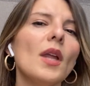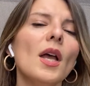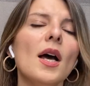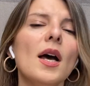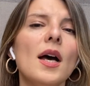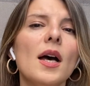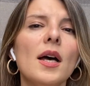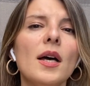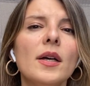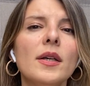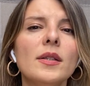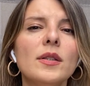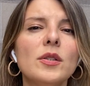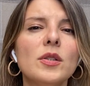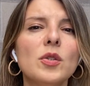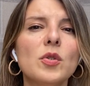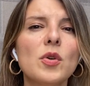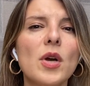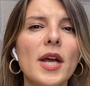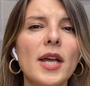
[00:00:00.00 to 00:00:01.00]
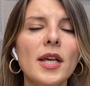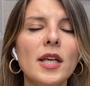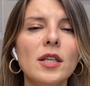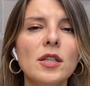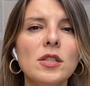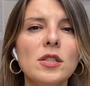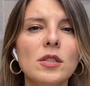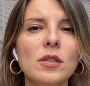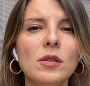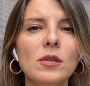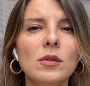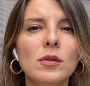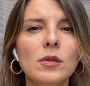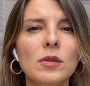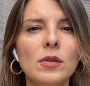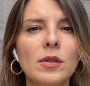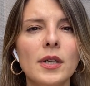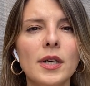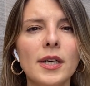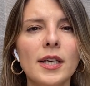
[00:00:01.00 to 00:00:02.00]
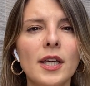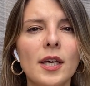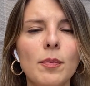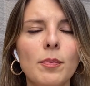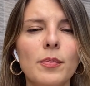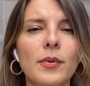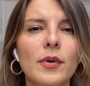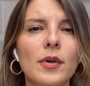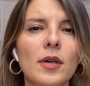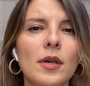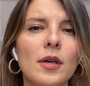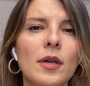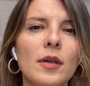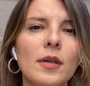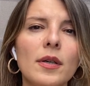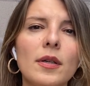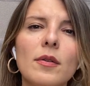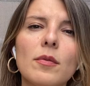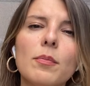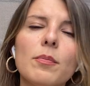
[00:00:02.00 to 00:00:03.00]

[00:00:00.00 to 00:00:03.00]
Uh, trying to keep a